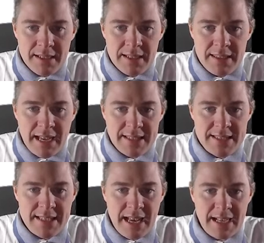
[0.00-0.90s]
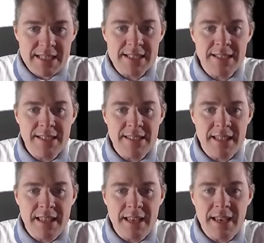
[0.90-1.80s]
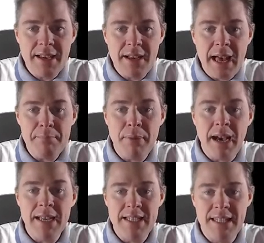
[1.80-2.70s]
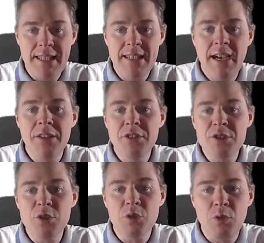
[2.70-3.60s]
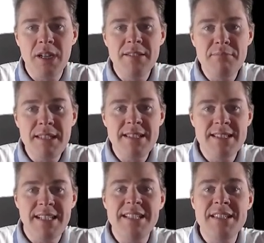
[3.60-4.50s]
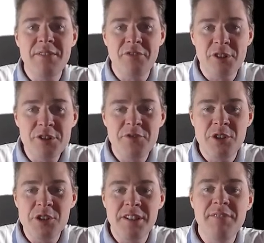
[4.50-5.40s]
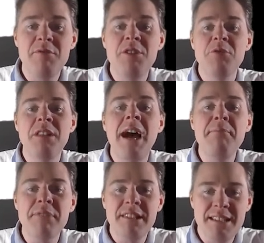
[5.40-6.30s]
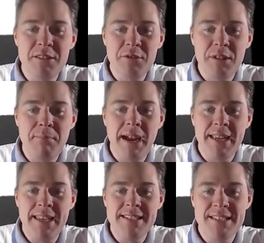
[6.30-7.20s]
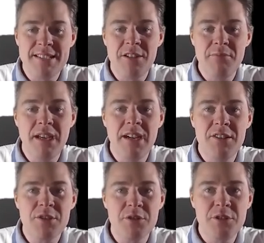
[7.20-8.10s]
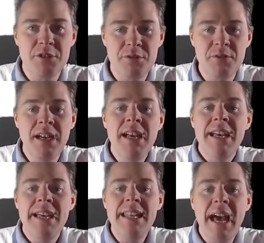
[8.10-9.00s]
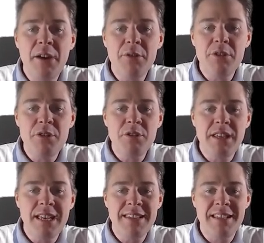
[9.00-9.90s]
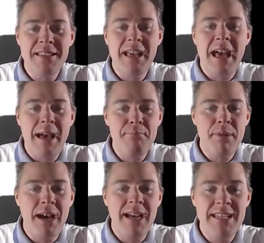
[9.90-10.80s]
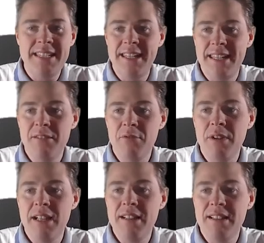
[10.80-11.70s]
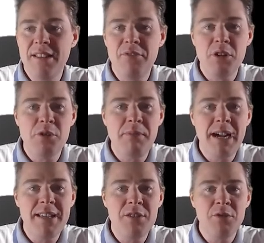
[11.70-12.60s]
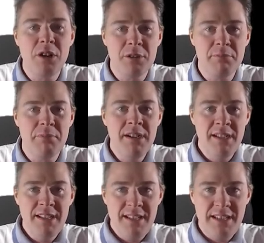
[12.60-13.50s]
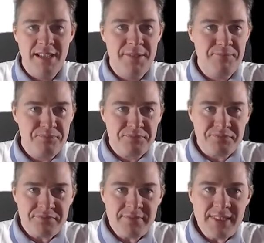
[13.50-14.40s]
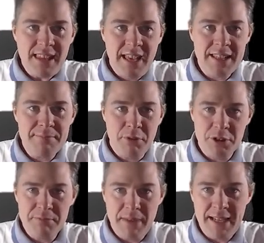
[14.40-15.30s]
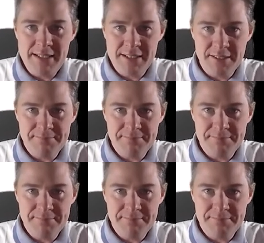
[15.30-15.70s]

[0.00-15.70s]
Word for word: that's actually the app ID. Underscore one means that it's the first version. If we do an update to the package, it's going to be underscore two. And how do you get the app ID? Well, if we go back to our um, endpoint manager